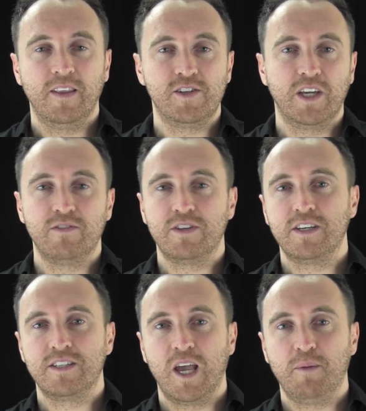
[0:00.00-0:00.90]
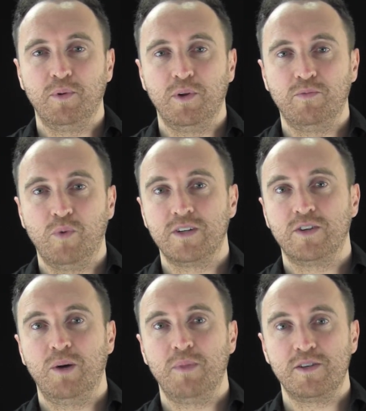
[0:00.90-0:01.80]
And then she gives an example of one
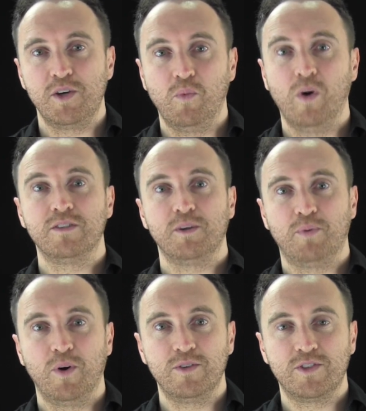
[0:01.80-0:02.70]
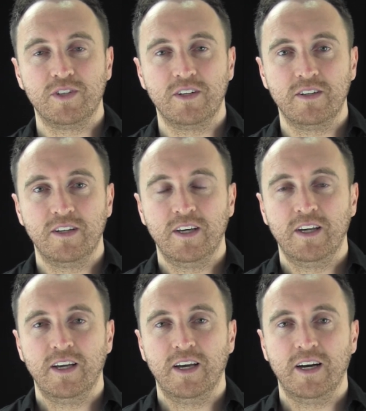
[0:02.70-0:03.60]
time that she was approached and
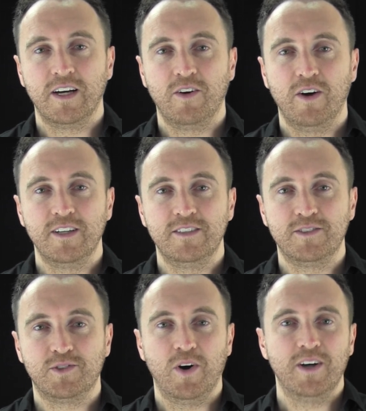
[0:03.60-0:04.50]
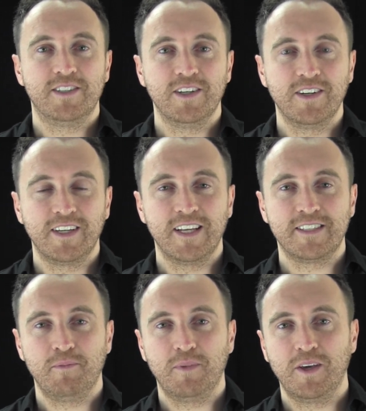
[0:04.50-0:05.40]
a uh, guy tried to
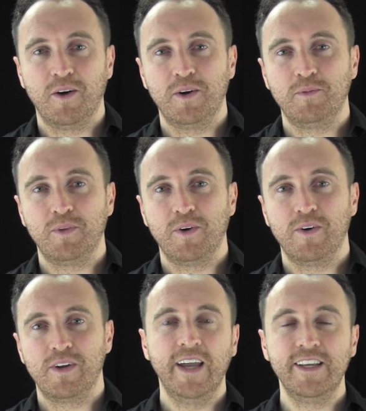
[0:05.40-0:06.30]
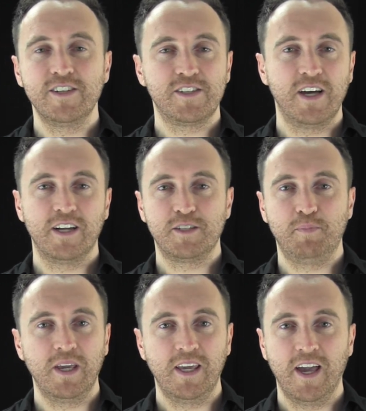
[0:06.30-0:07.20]
get something going with her and he just started
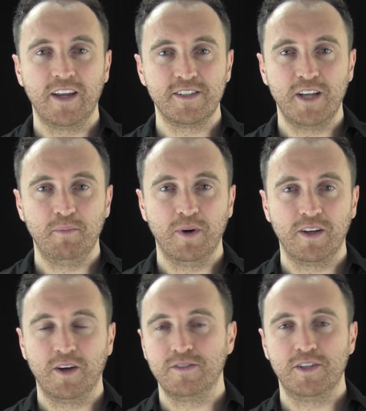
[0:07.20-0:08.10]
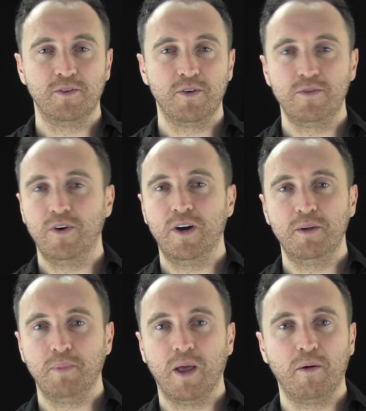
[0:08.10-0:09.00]
speaking out his number, you know, zero,
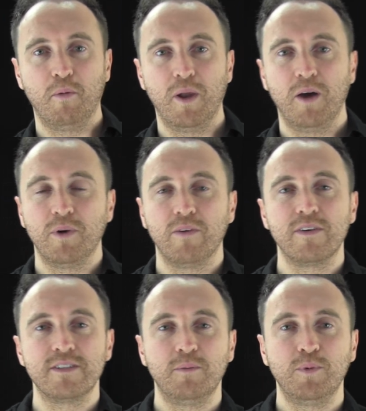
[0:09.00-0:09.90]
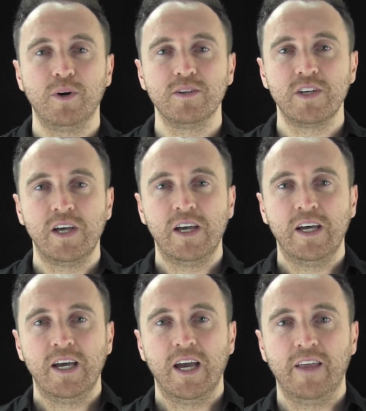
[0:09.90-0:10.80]
nine, blah, blah, whatever his number was.
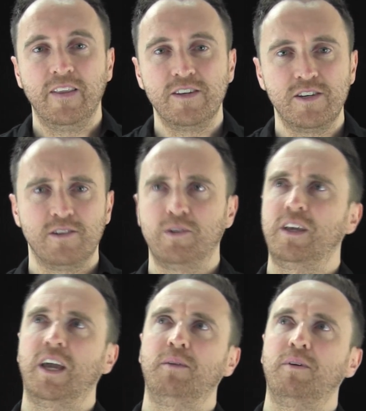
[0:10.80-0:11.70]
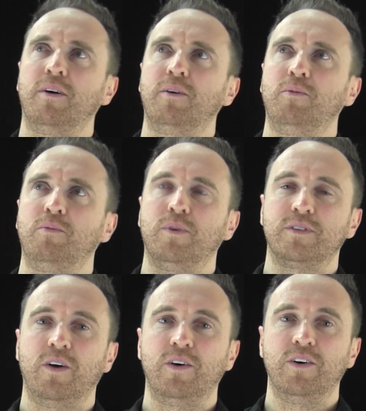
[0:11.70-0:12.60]
And then she's looking at him going,
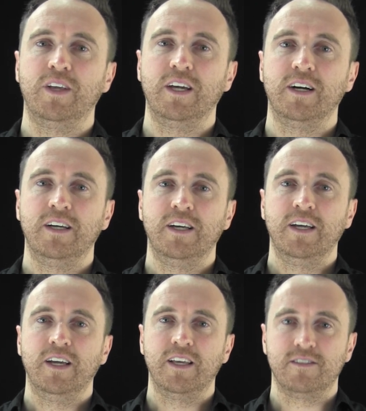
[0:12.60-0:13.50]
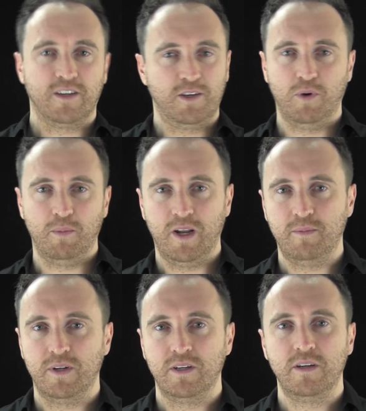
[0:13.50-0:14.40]
what's going on here? And he's like, you want my
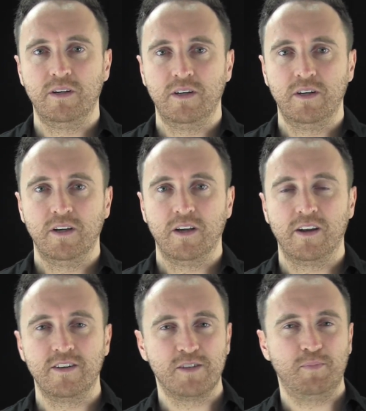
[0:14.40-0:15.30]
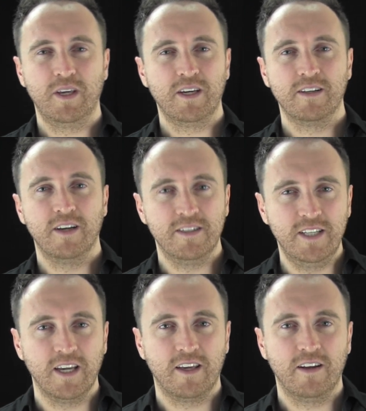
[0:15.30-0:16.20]
number, don't you? And he's just being a, a
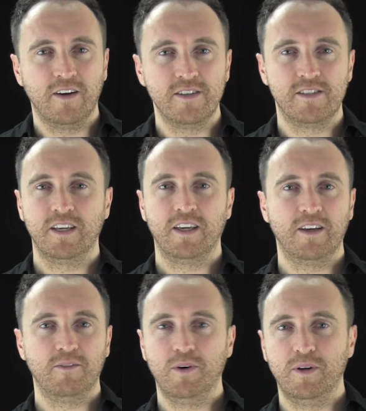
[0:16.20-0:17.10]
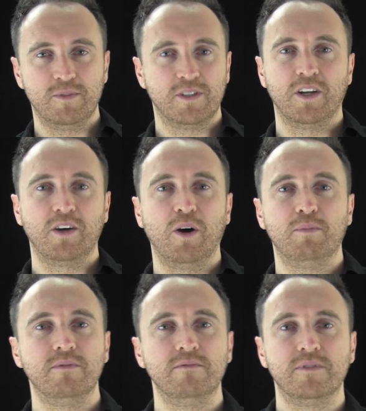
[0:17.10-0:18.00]
dick, you know, he's thinking, well, I'm just going to go
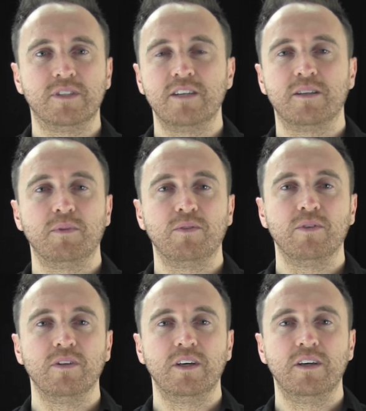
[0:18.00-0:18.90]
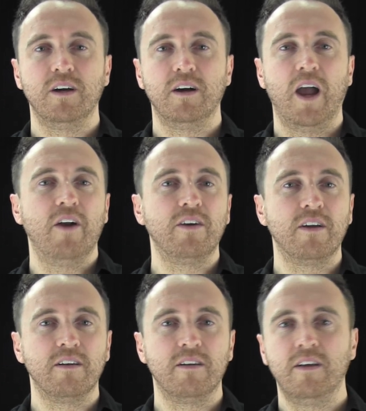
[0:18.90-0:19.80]
up and say something really uh,
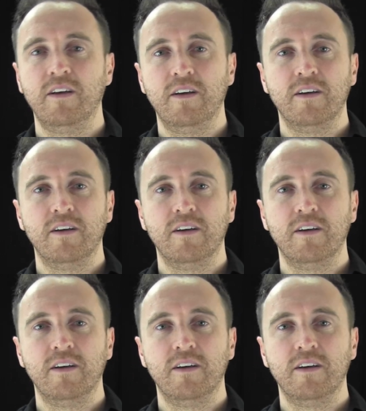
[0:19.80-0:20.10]
arrogant and